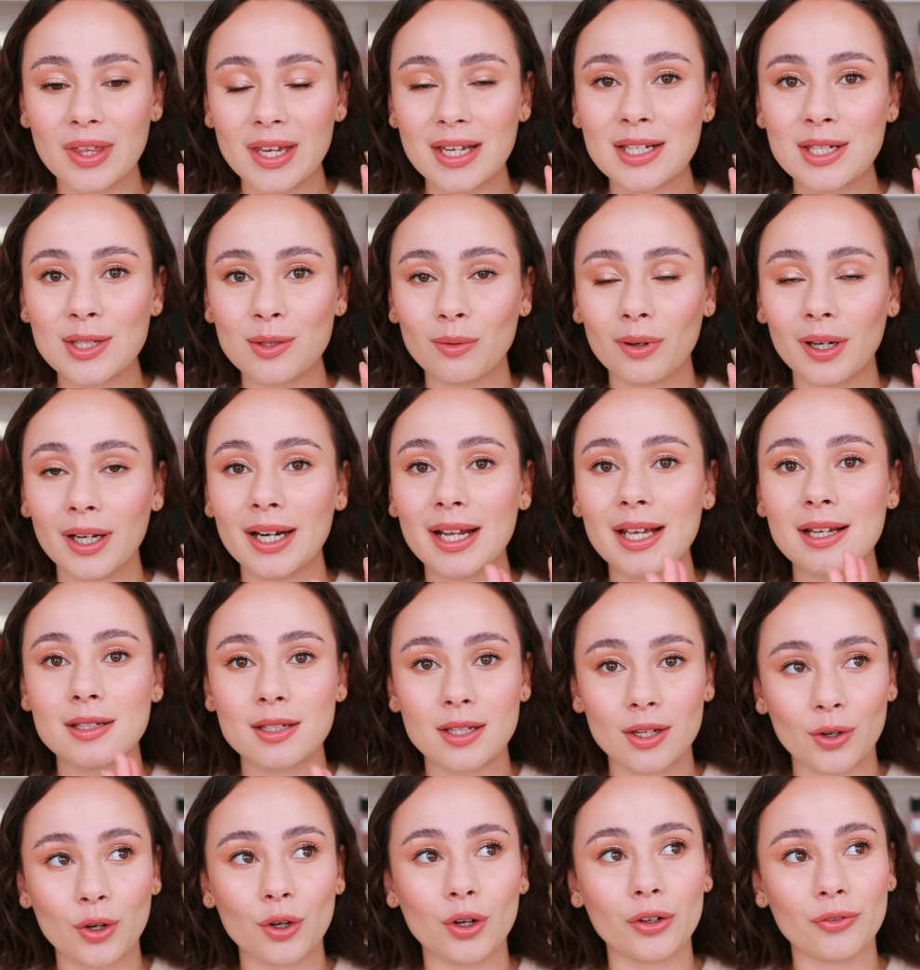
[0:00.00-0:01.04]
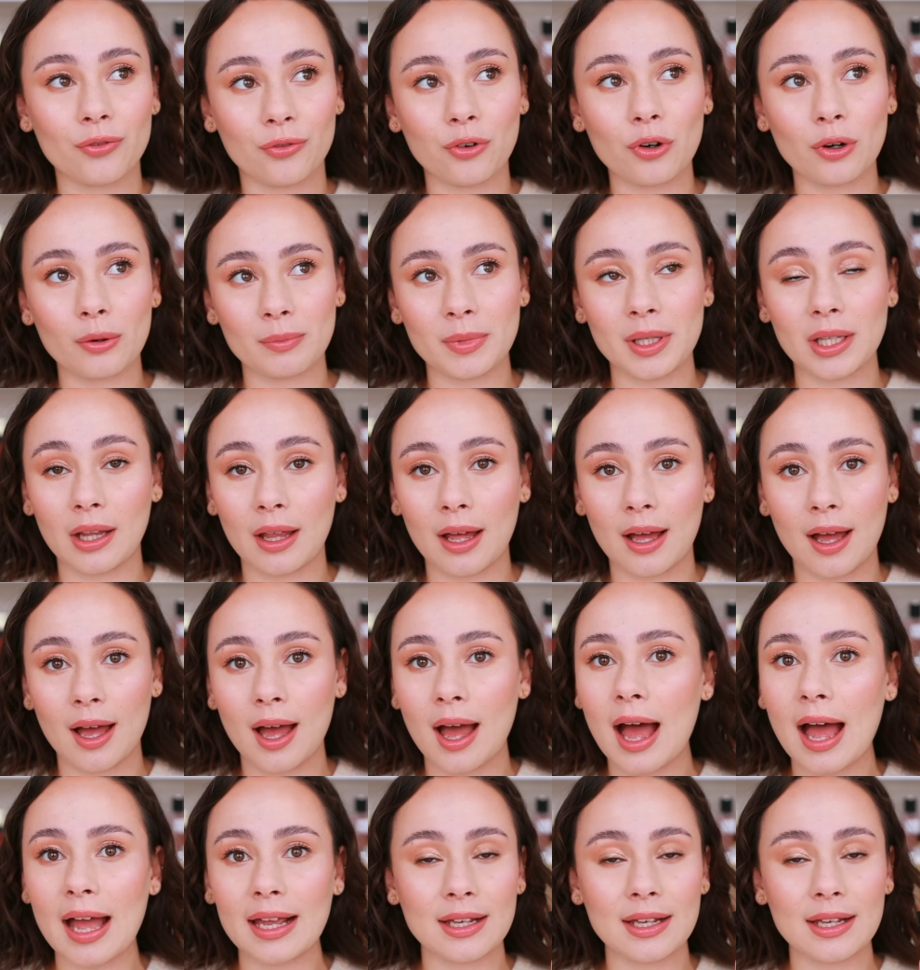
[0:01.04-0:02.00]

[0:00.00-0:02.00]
this one, it's a good formula.